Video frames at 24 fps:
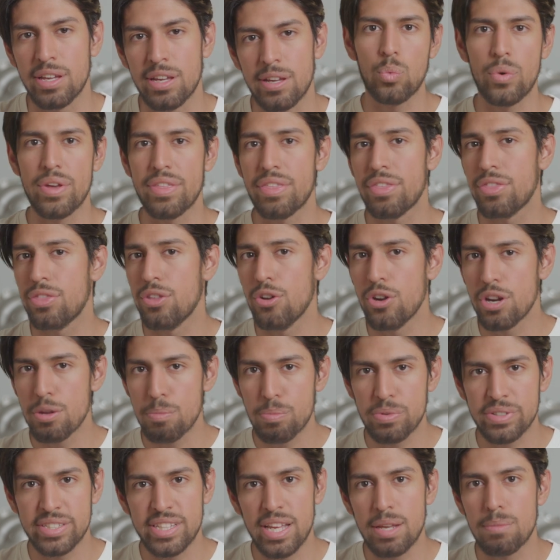With thirty
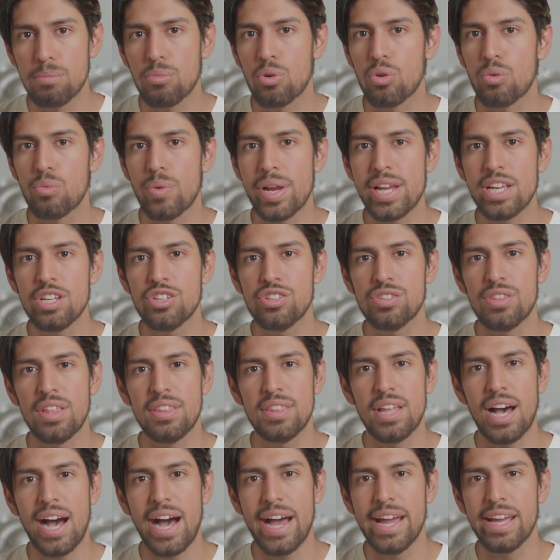percent more range than
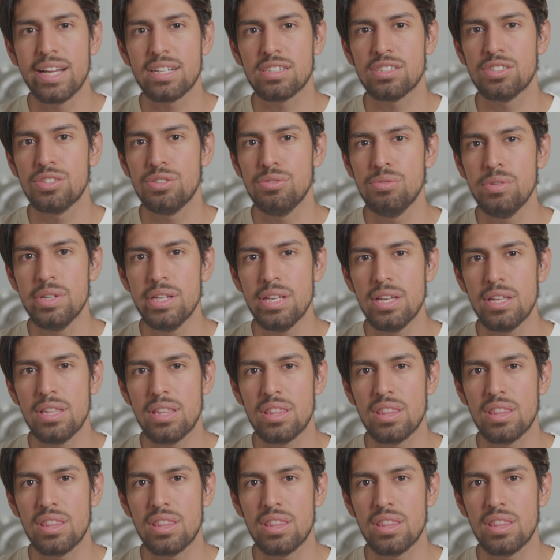the i X three,